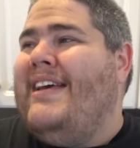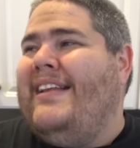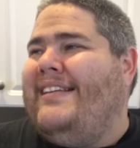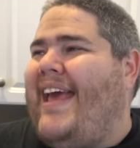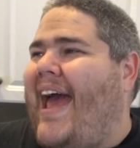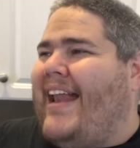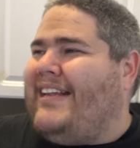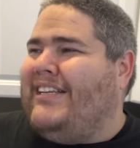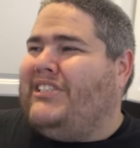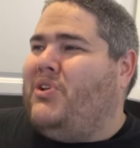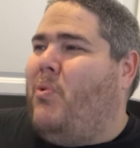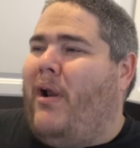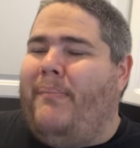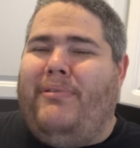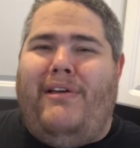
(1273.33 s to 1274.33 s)
Dad doesn't
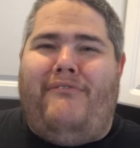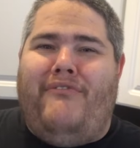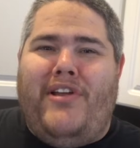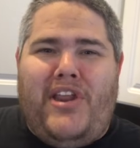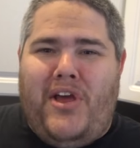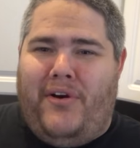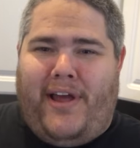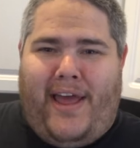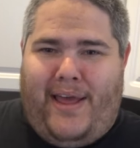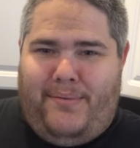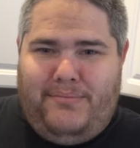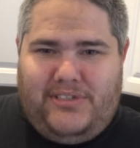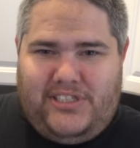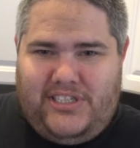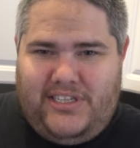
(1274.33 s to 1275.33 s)
want to play video
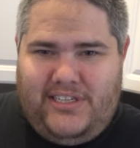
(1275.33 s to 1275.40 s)
games.